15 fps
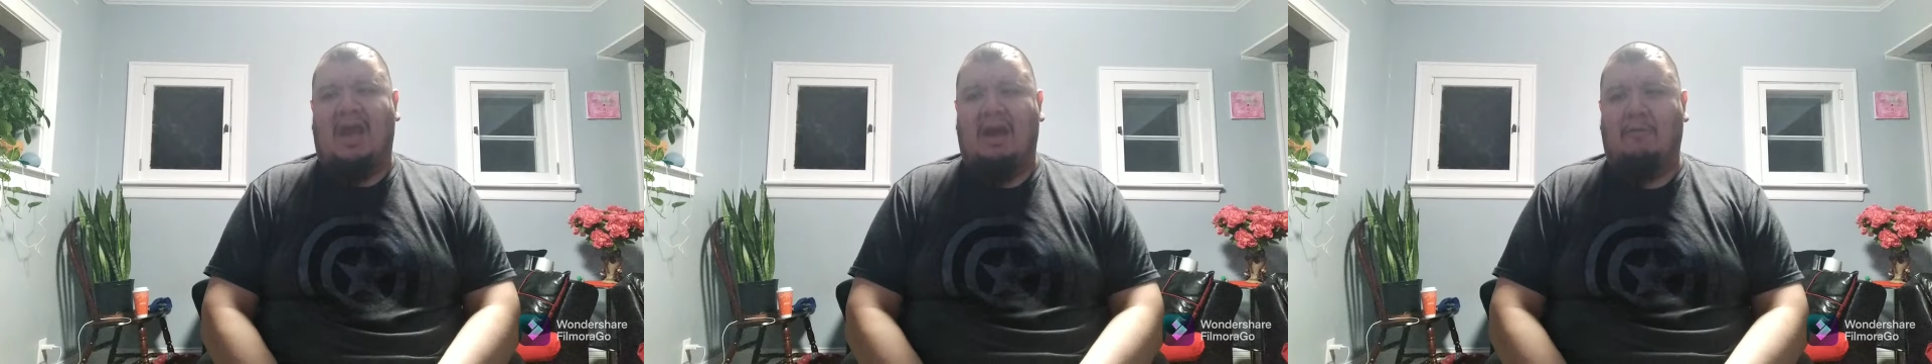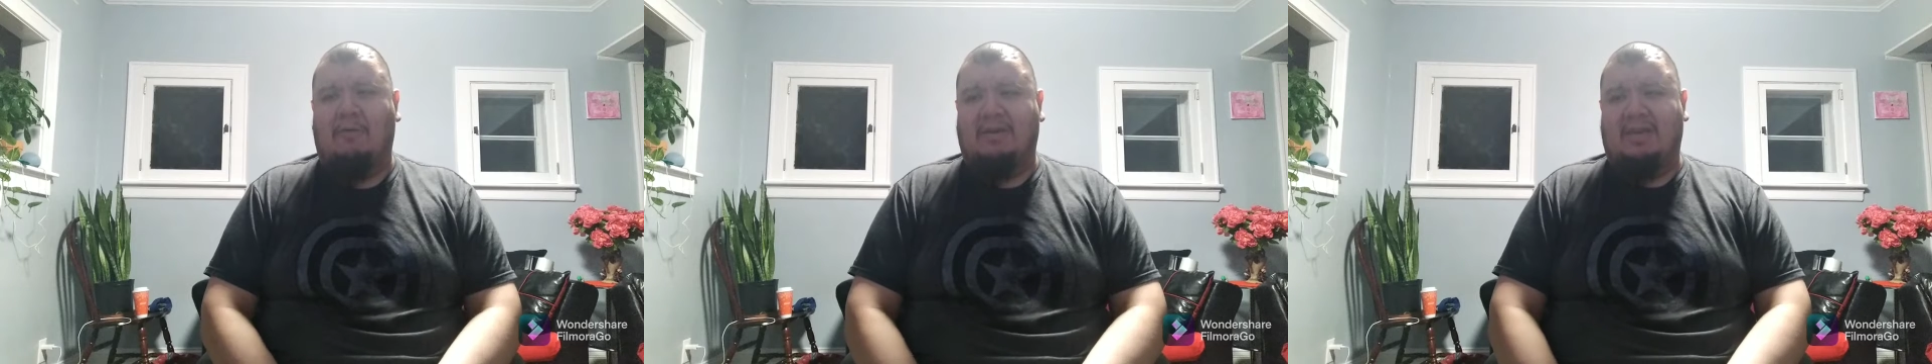
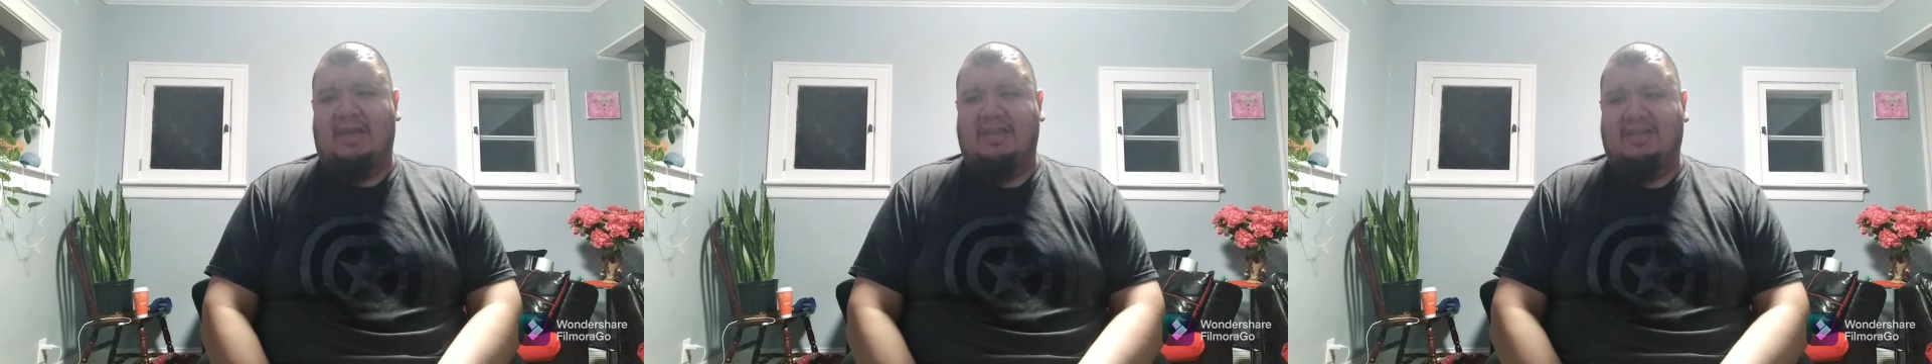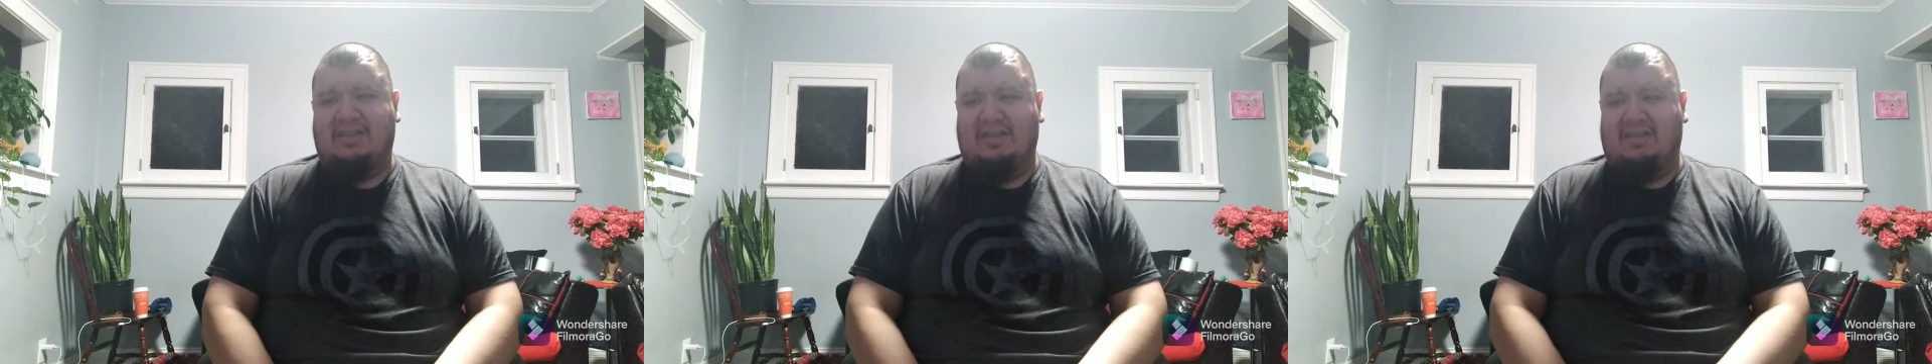I would
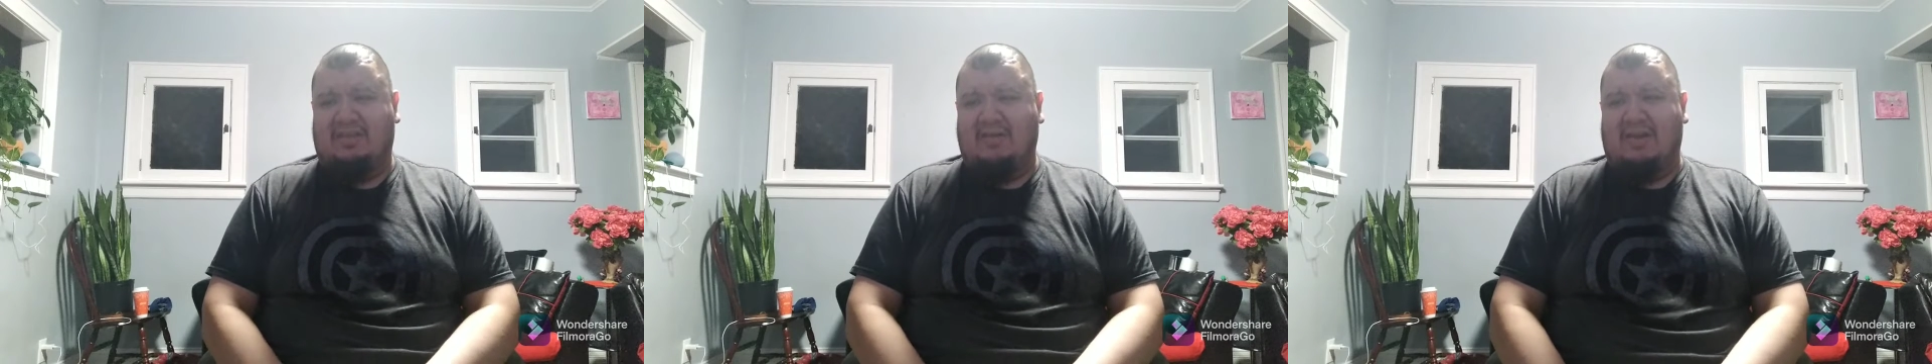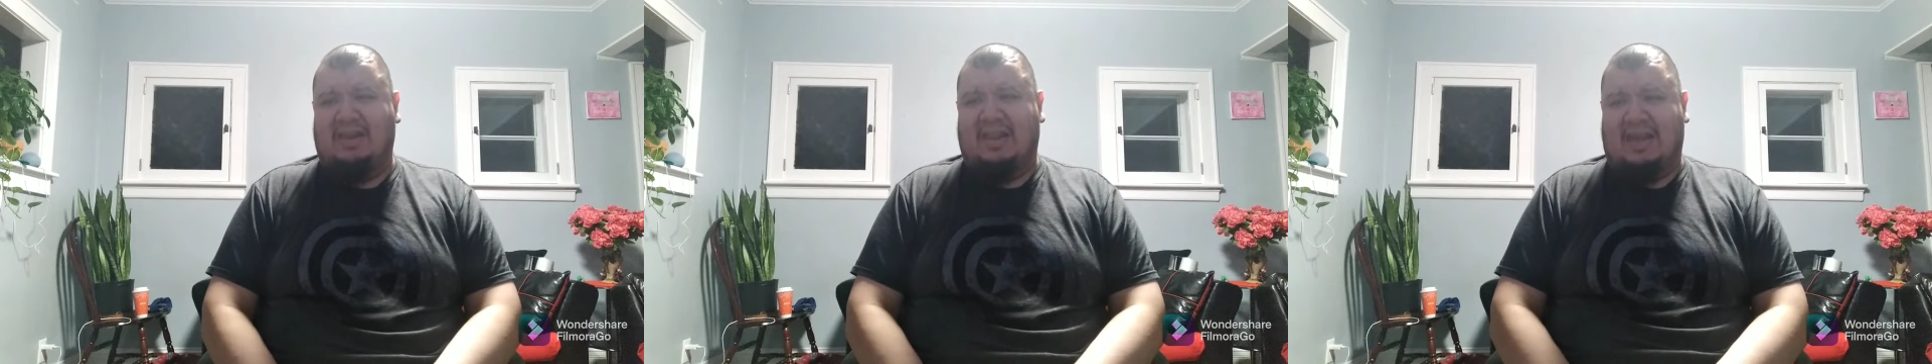need to
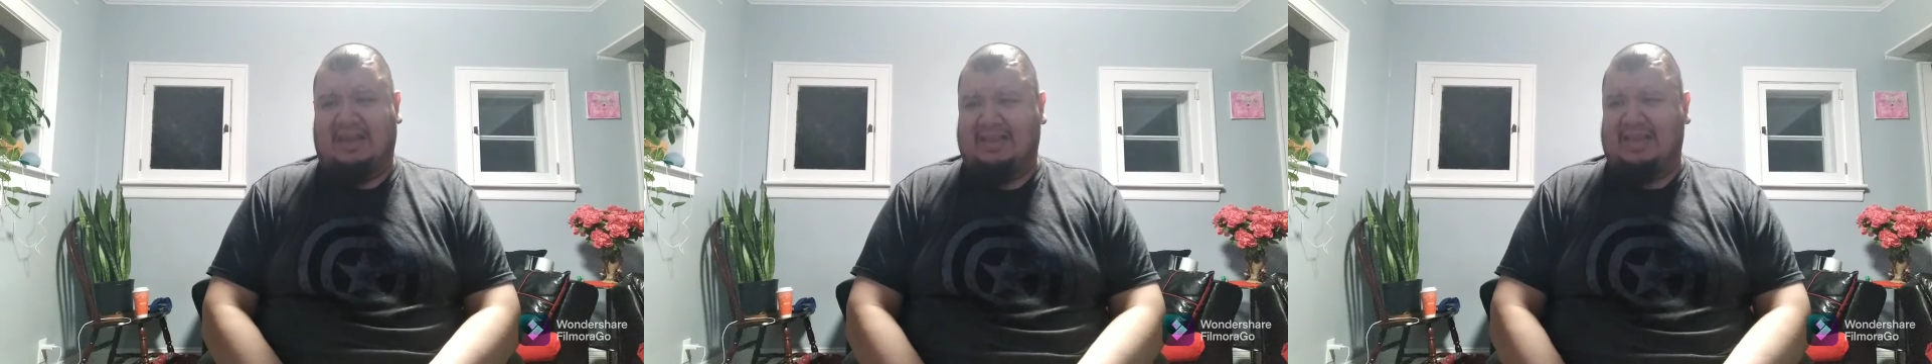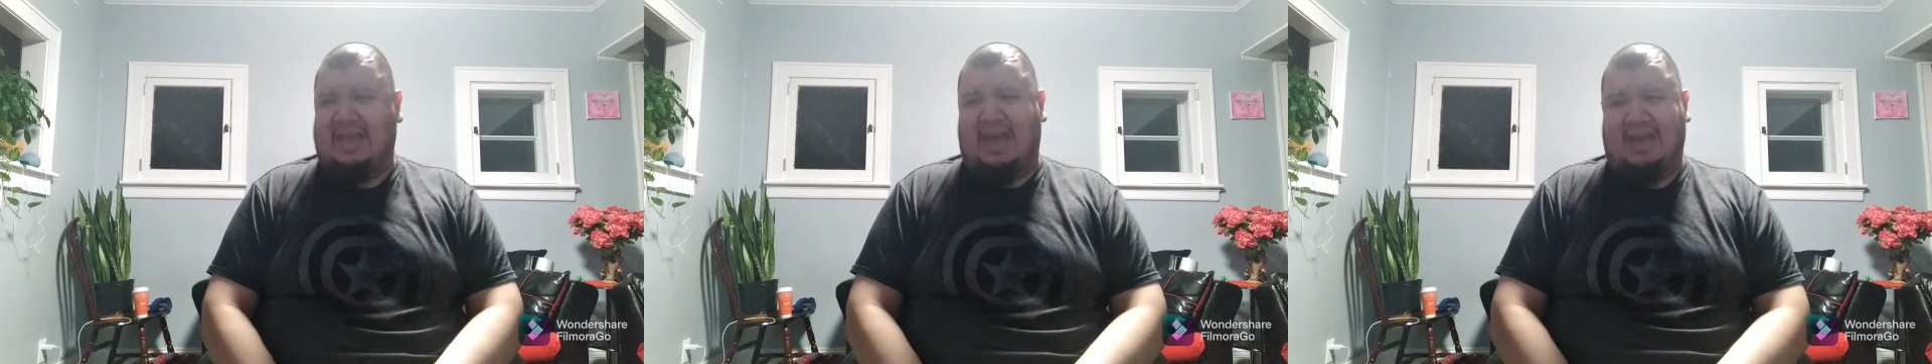do it
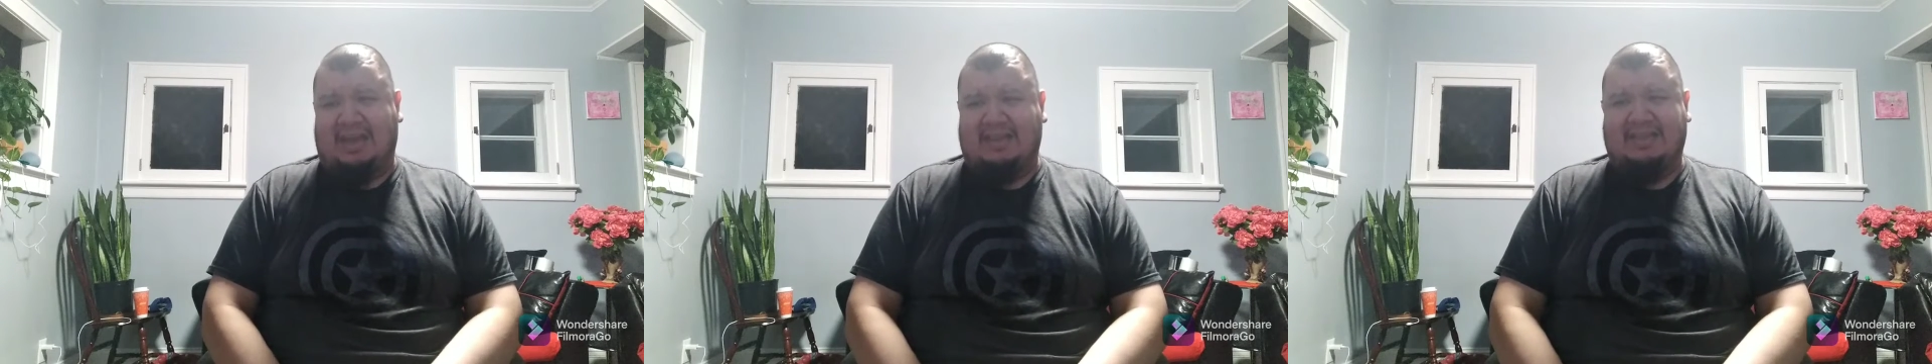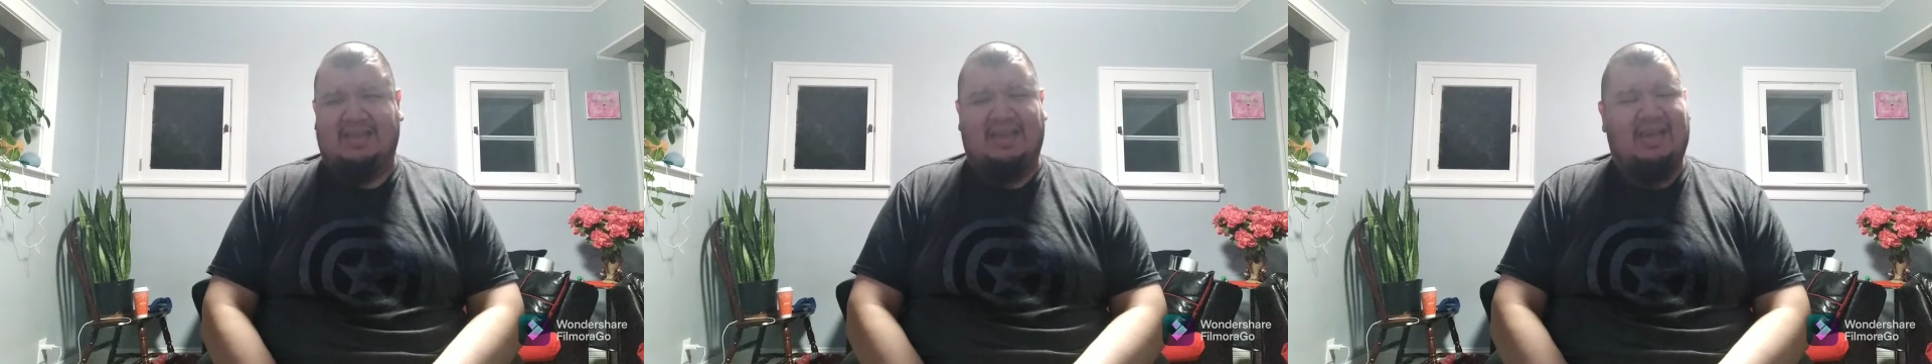like
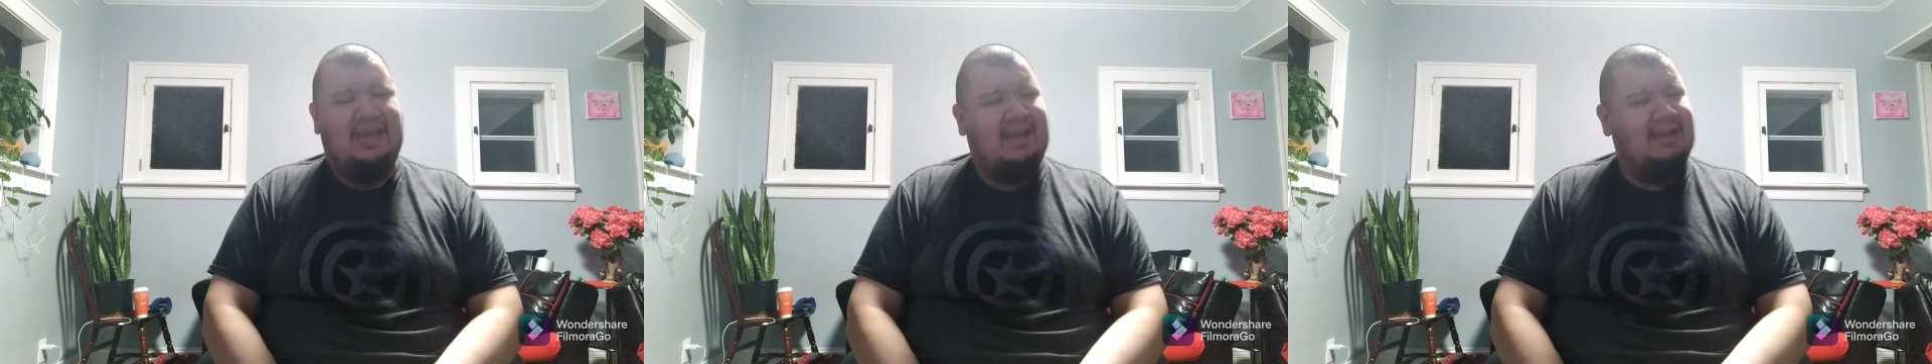that.